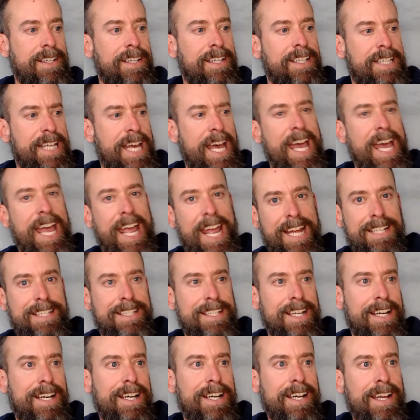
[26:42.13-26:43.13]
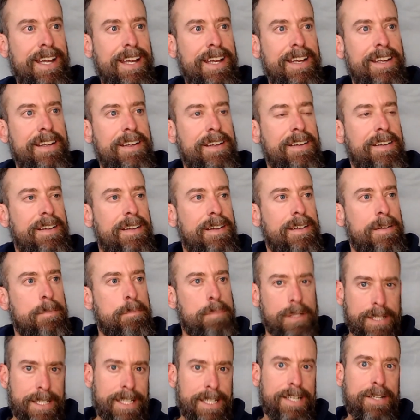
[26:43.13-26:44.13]
the anti
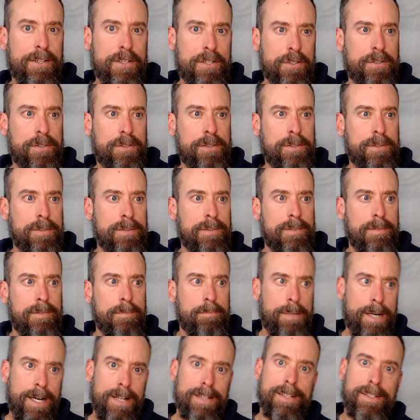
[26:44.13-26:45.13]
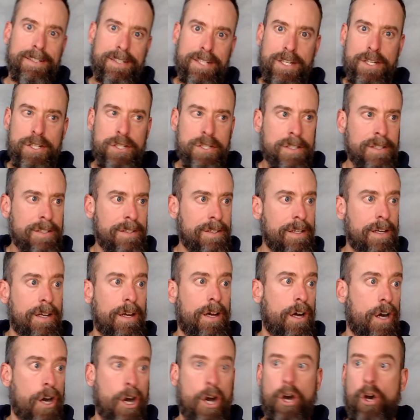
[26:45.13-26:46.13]
political politician,
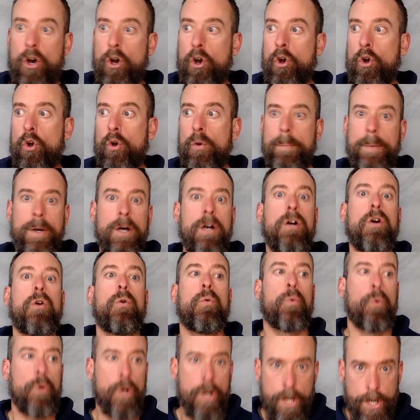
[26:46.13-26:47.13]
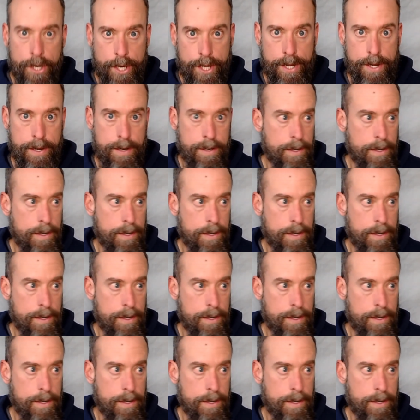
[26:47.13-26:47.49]
home run.